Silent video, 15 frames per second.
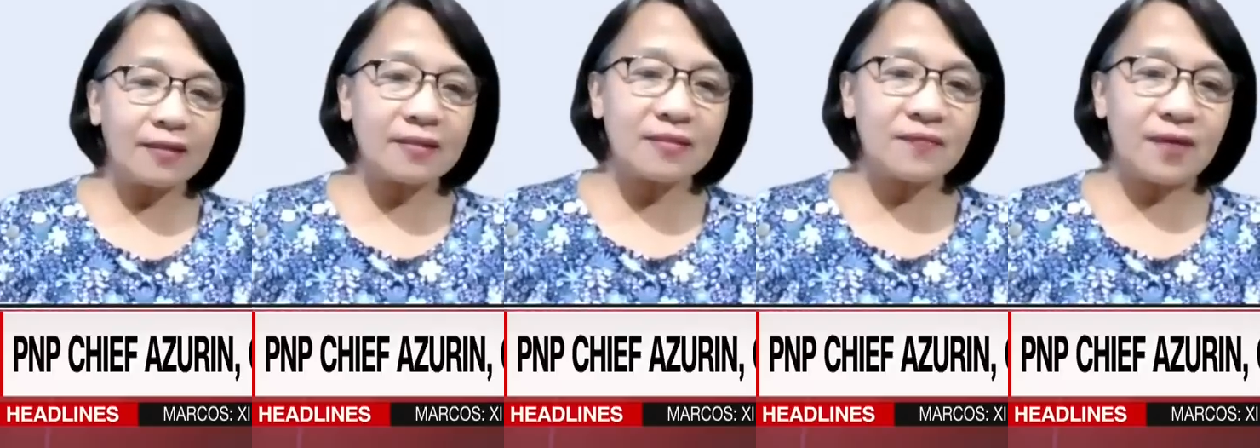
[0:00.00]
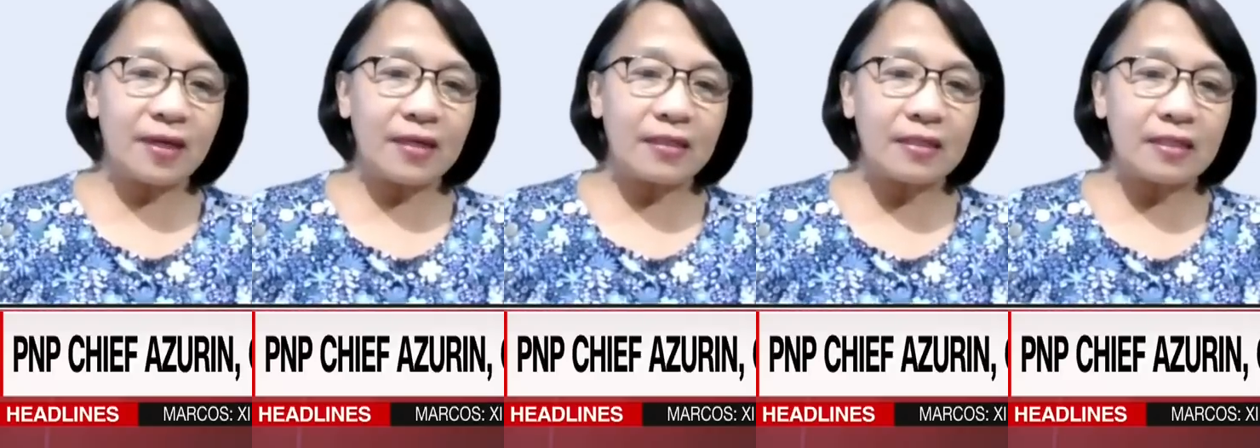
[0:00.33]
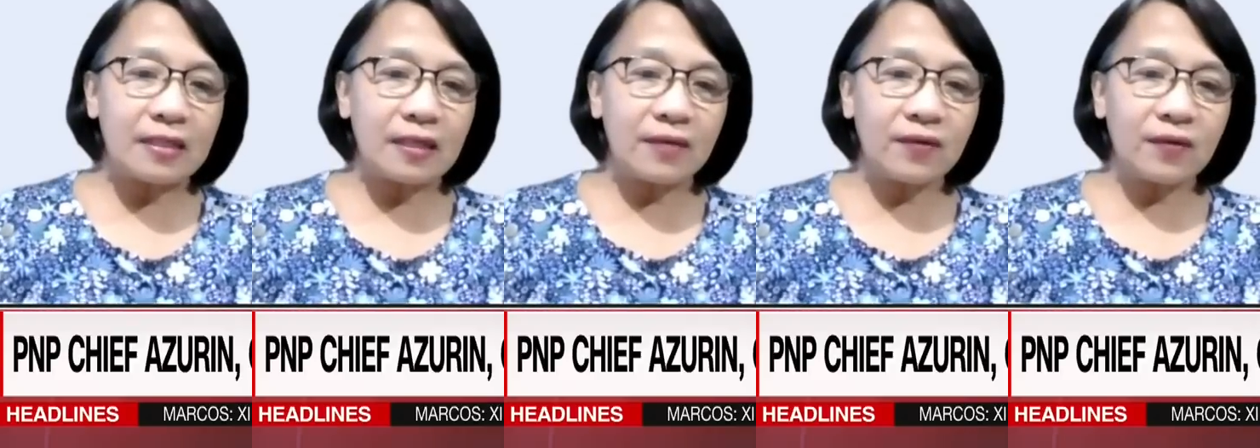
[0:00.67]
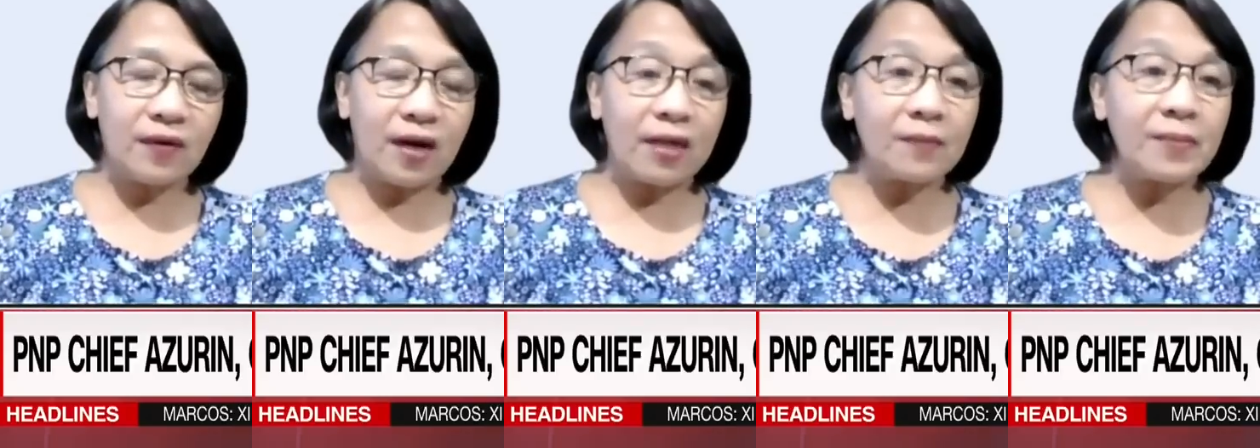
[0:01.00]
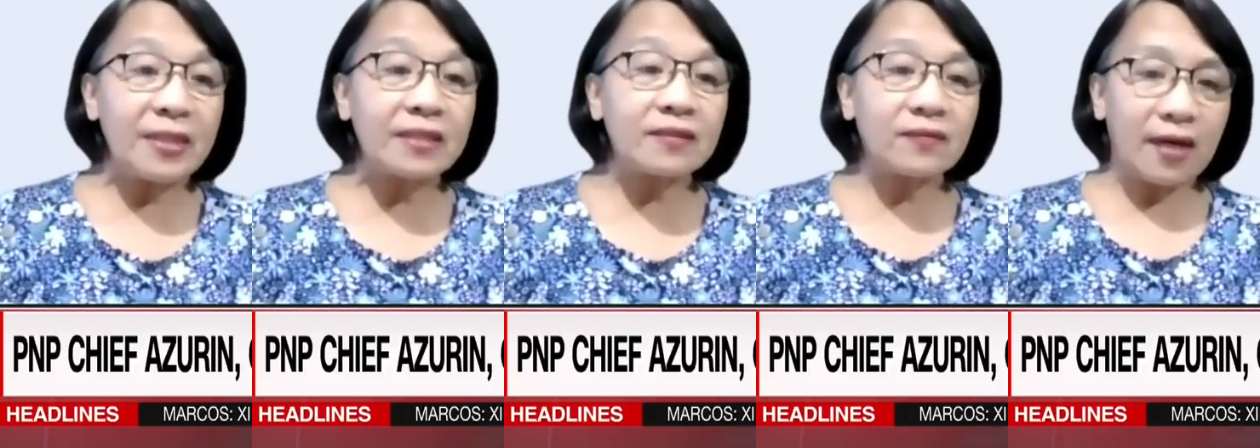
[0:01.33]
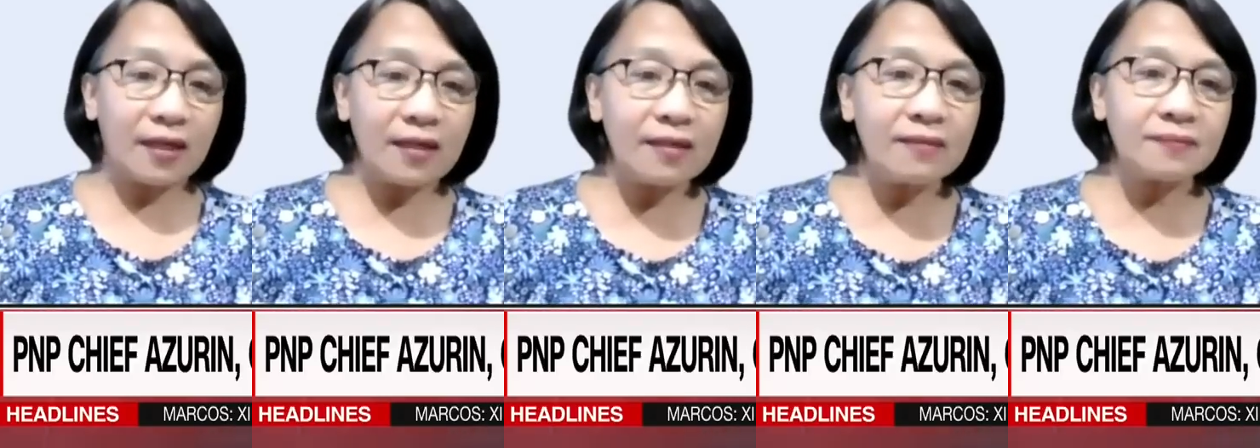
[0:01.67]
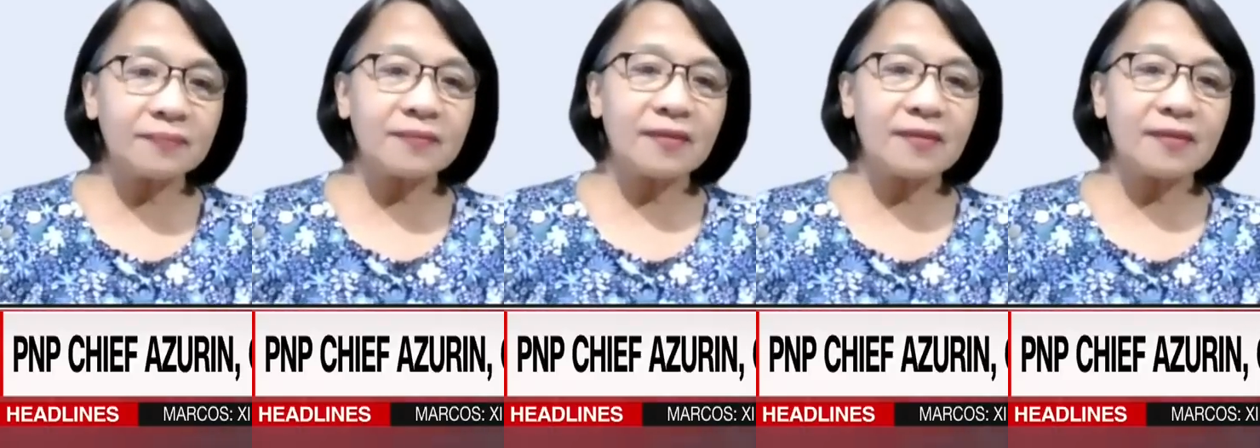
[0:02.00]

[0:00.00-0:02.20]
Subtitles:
is very arbitral.